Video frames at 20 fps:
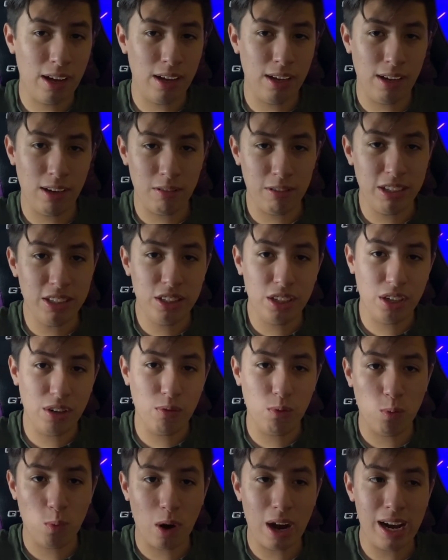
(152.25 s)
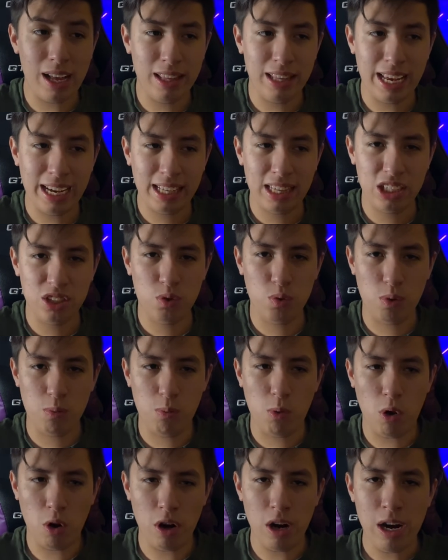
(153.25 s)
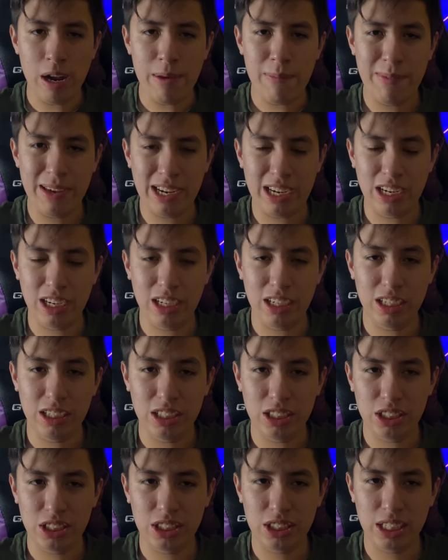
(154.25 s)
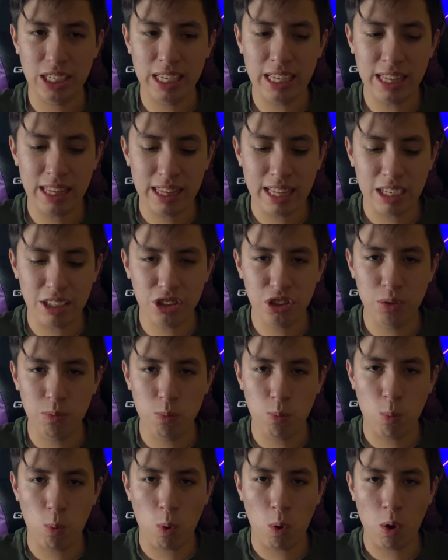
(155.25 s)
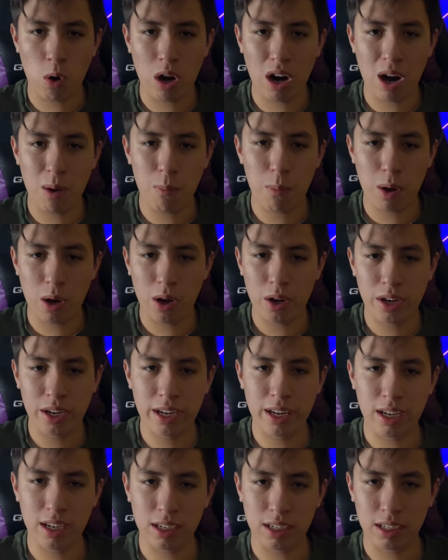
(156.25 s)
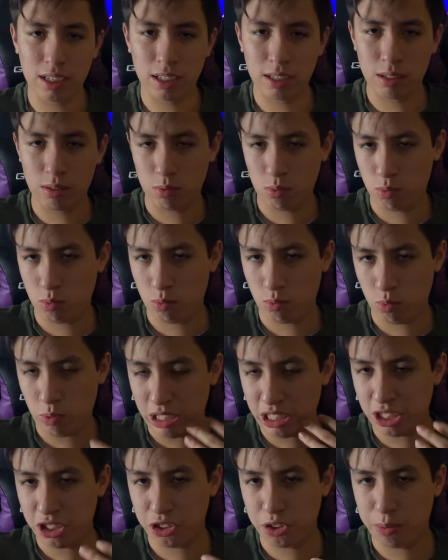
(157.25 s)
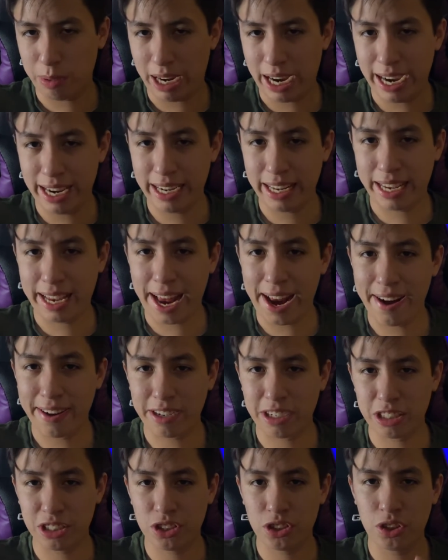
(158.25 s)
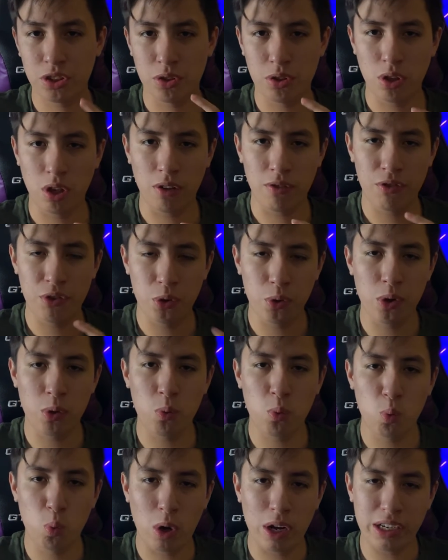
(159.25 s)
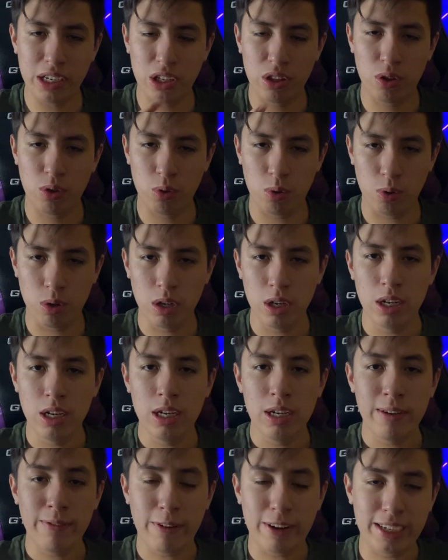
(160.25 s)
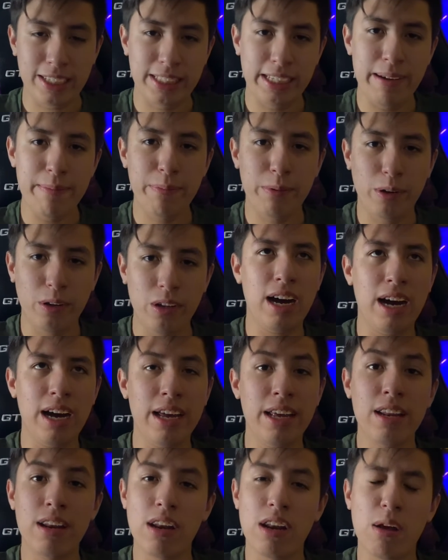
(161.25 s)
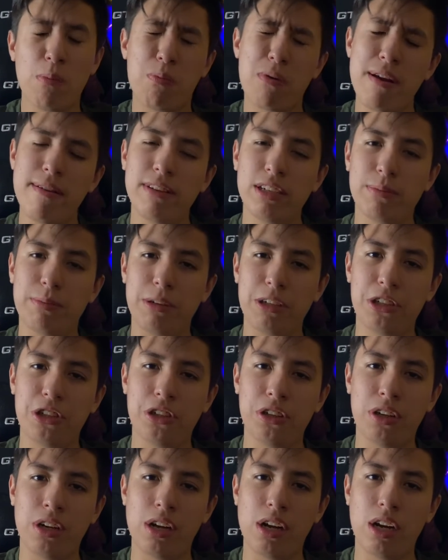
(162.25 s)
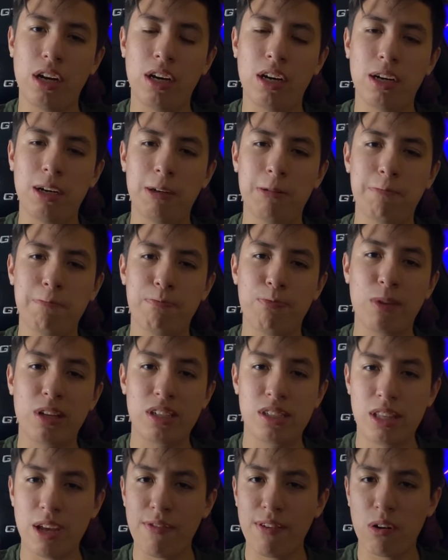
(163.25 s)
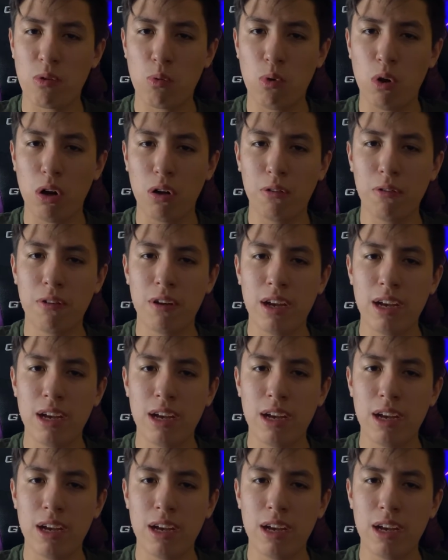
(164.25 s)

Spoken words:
a reason of why I like this one more, because it tells you more about the reasons behind the characters of doing what they do. For example, in the previous version, Steppenwolf,